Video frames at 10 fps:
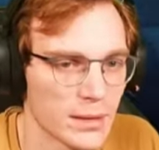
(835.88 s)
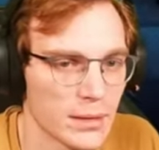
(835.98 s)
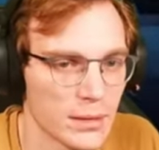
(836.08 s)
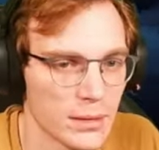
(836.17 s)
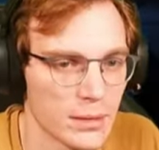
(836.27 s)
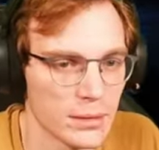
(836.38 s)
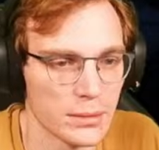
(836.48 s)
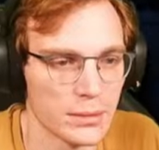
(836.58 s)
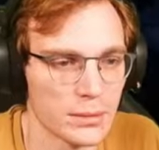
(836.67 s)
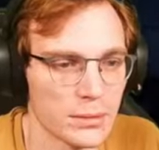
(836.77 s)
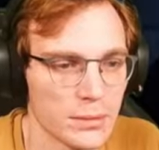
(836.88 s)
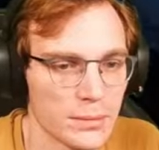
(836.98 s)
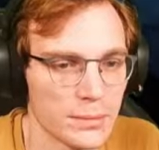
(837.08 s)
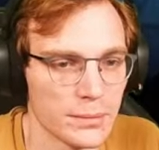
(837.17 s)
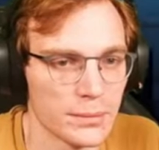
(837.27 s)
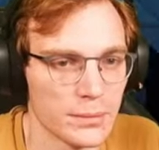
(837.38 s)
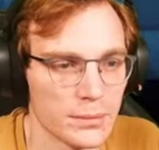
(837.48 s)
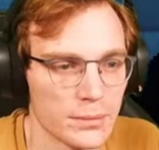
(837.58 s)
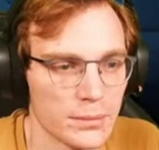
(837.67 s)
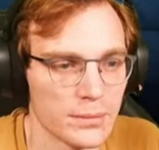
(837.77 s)
Run.
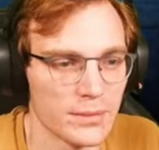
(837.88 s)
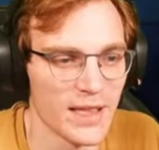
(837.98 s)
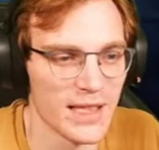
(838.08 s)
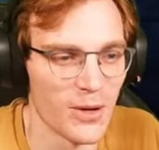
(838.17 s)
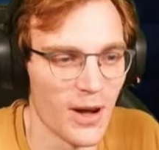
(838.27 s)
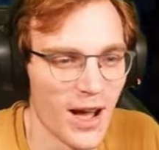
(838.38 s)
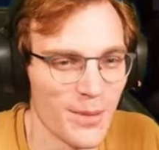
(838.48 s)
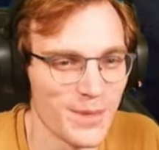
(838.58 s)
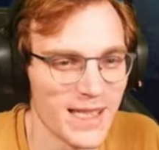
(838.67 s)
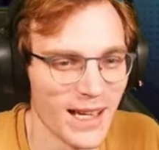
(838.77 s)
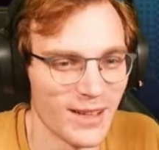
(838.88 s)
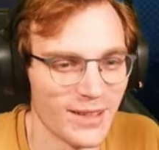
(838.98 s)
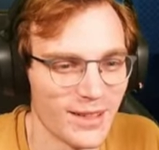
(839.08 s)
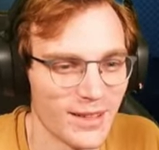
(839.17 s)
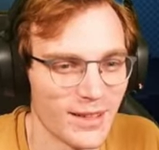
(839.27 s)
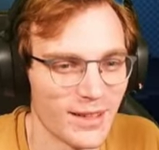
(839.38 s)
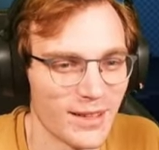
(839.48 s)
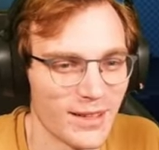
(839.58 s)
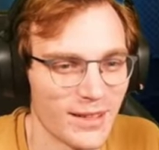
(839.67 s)
Is it right, now you out? Freddy.